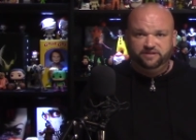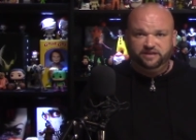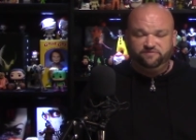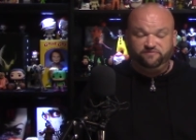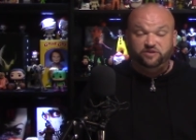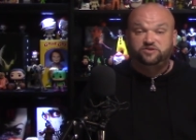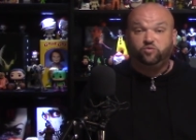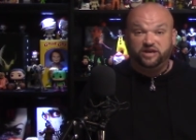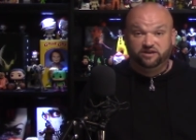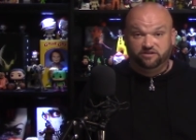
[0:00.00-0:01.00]
it feels
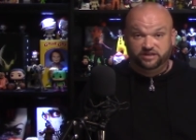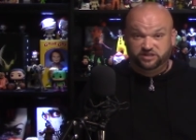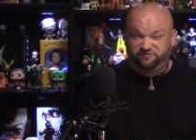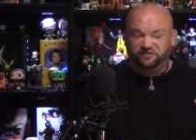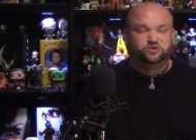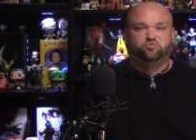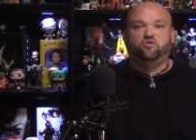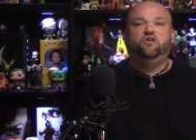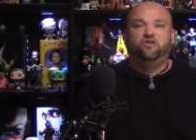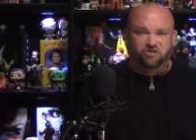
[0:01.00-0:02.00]
weird. It just feels
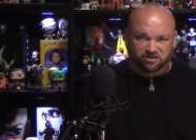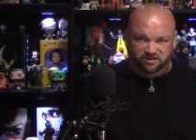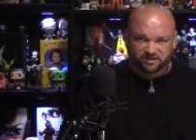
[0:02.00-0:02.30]
wrong.